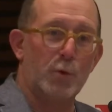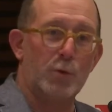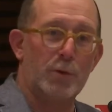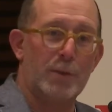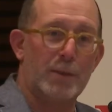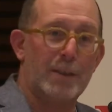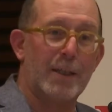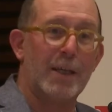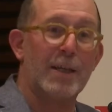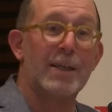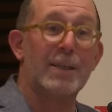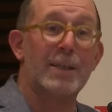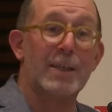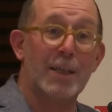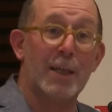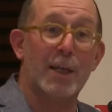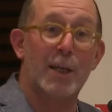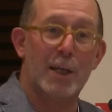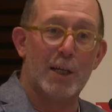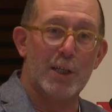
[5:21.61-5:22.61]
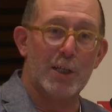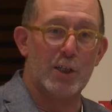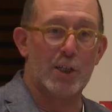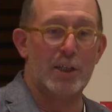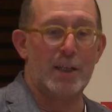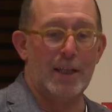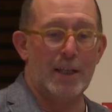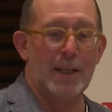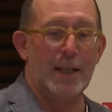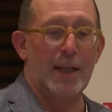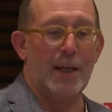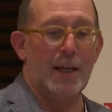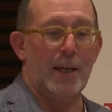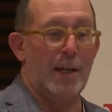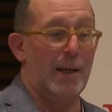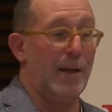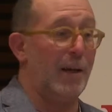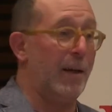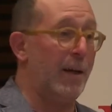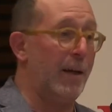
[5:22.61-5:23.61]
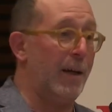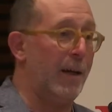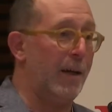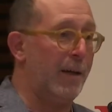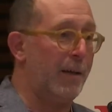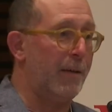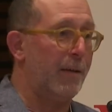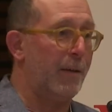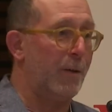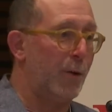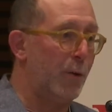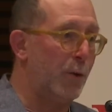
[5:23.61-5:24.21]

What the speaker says: say it in English, and